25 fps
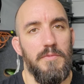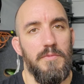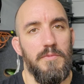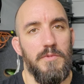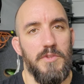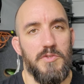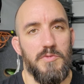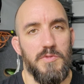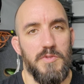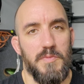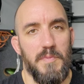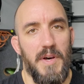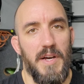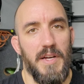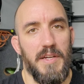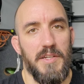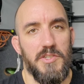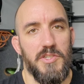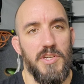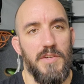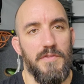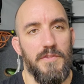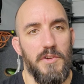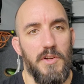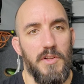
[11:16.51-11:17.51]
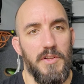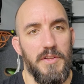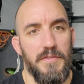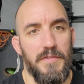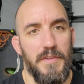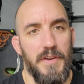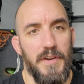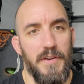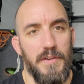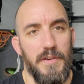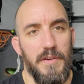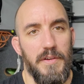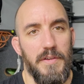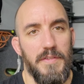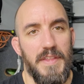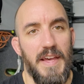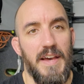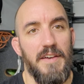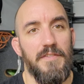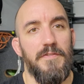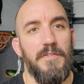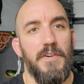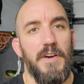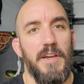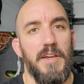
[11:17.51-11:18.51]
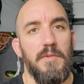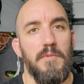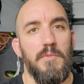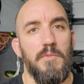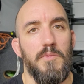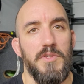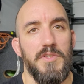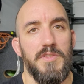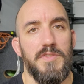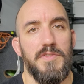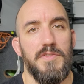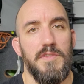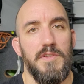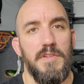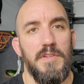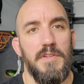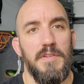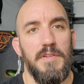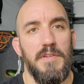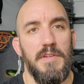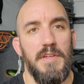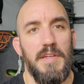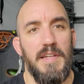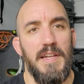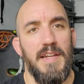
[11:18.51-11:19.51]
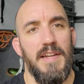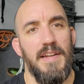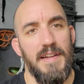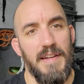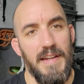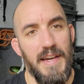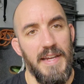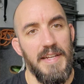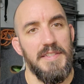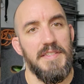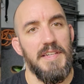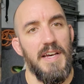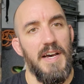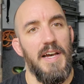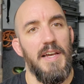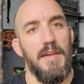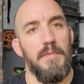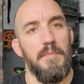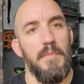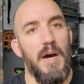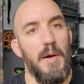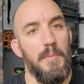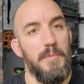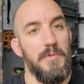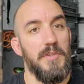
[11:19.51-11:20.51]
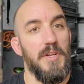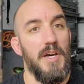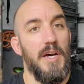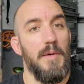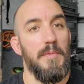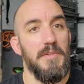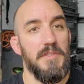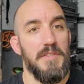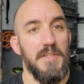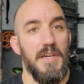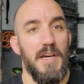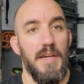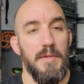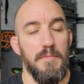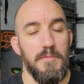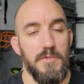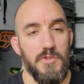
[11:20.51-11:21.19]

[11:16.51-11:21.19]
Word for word: which was Makhachev and Oliveira, that fight was nighttime Abu Dhabi time.